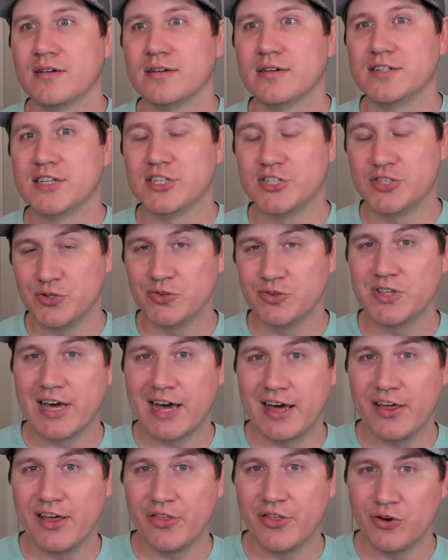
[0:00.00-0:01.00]
to do
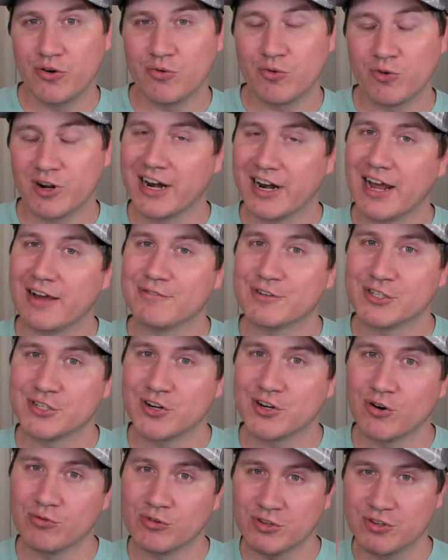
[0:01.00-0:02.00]
that, though, we're going to have to
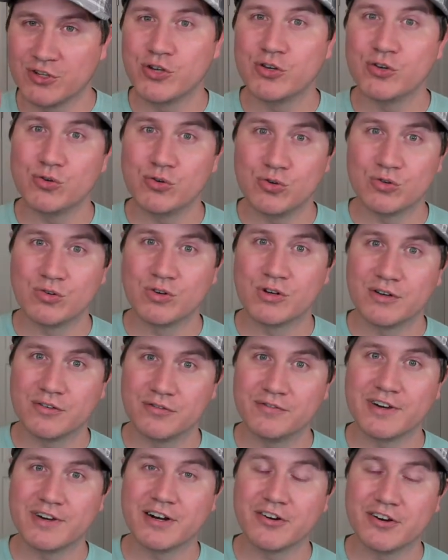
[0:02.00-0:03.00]
start with two
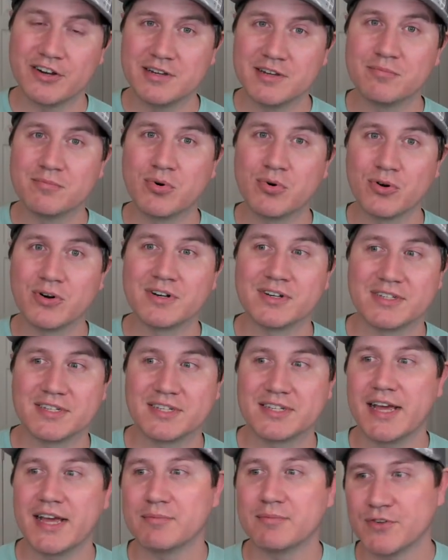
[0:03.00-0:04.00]
very important
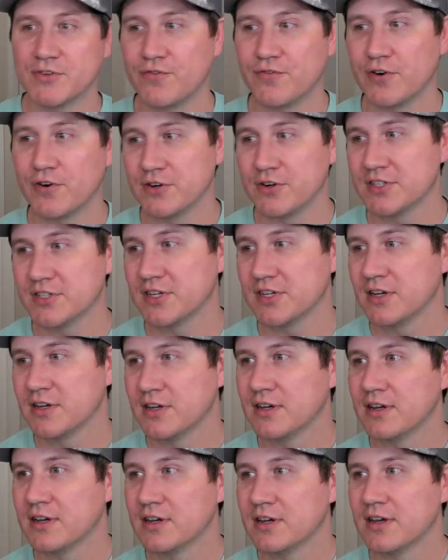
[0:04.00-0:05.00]
steps first.
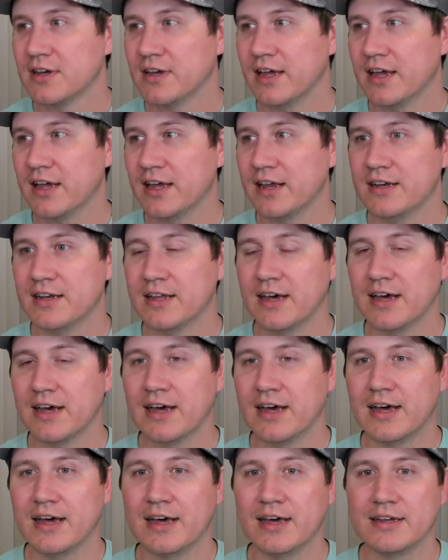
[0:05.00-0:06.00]
And
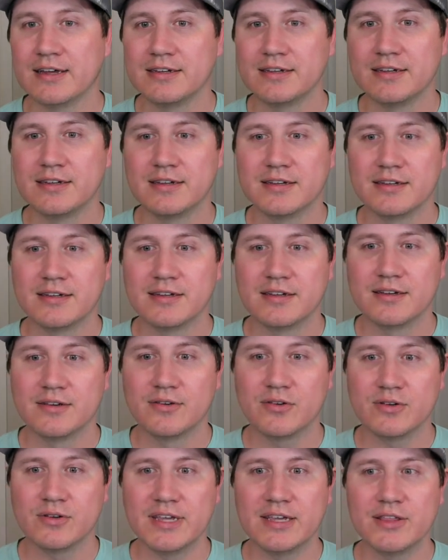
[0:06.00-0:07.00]

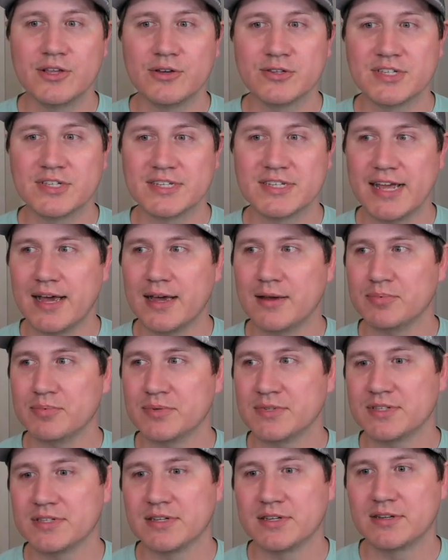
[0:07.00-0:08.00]
in those
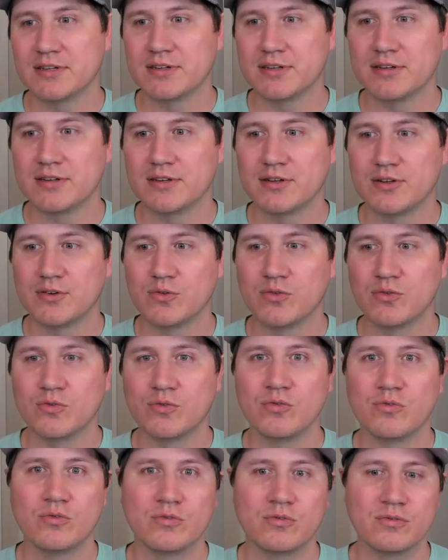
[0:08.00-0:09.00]
steps,
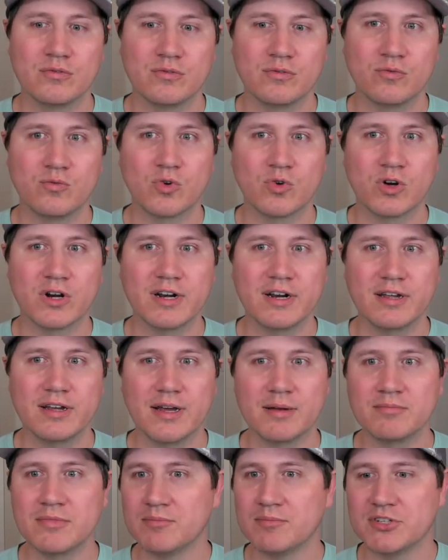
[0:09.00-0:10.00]

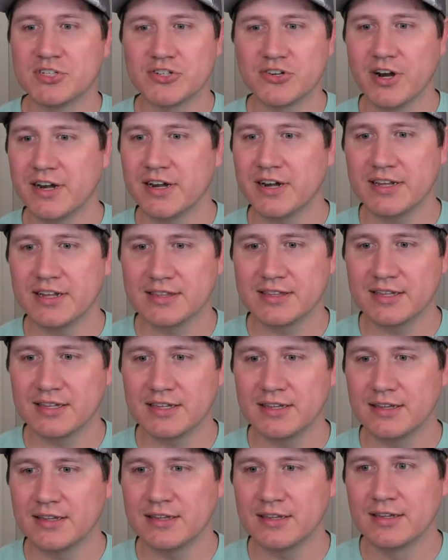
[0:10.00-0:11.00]
I'm just trying to get
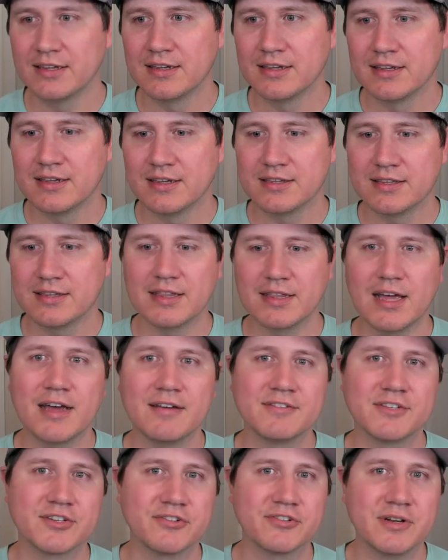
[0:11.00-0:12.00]
the live
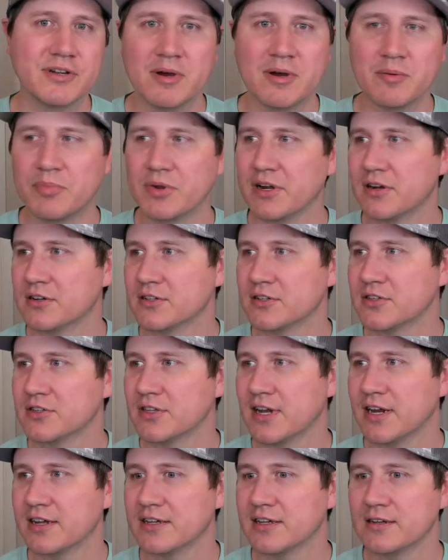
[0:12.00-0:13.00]
stream up here so that I
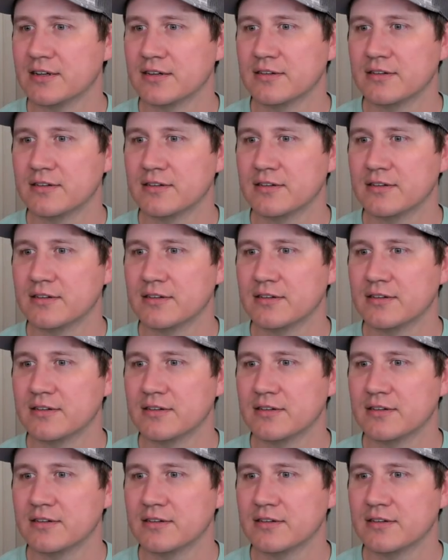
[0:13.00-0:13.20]
can